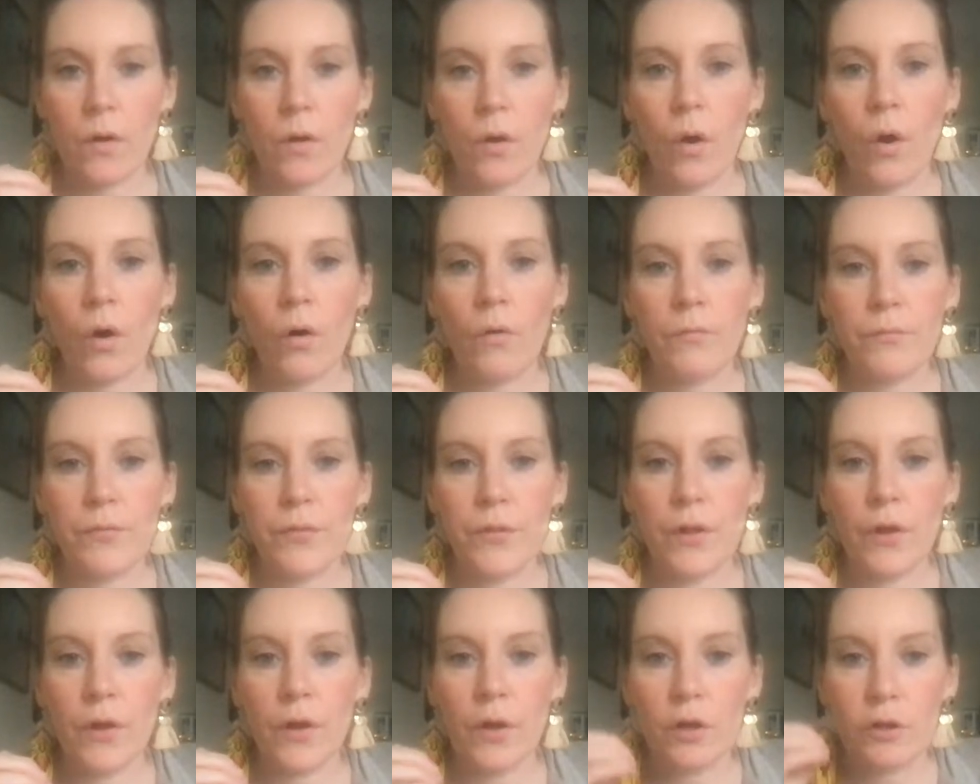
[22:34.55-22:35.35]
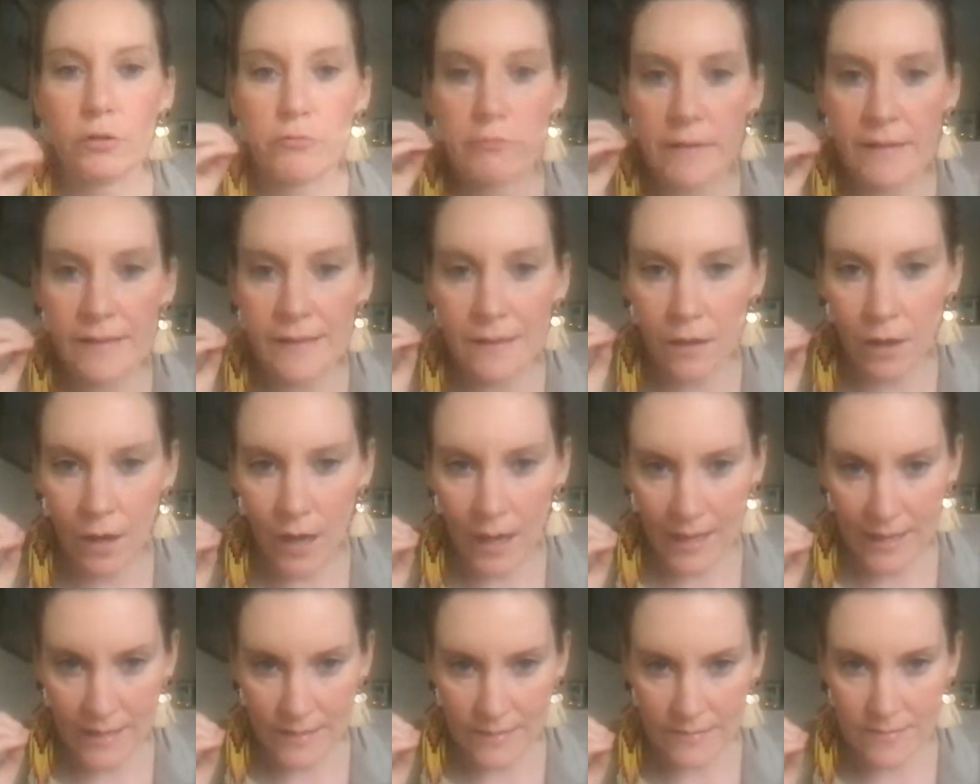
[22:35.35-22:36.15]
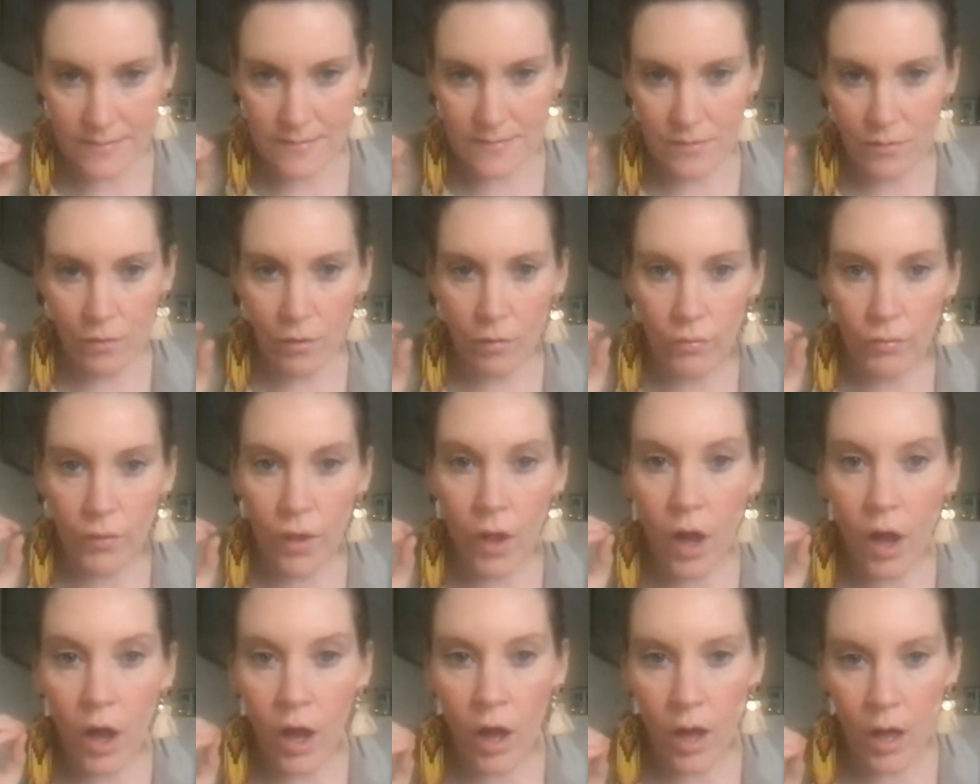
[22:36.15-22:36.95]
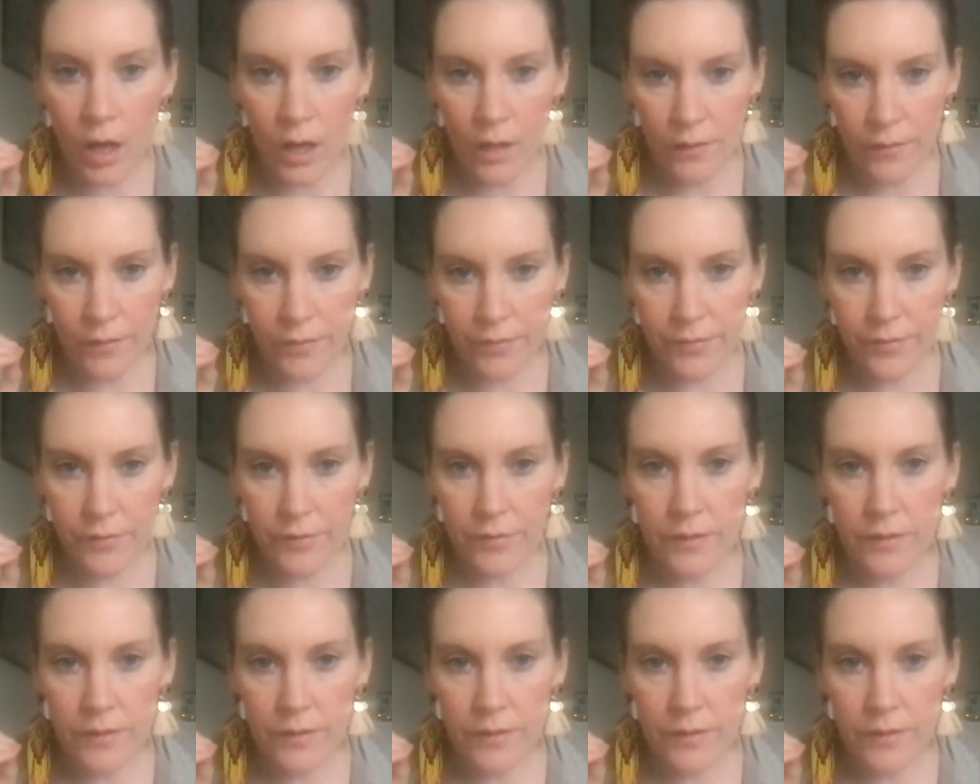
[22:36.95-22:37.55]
of the grid lines on the earth.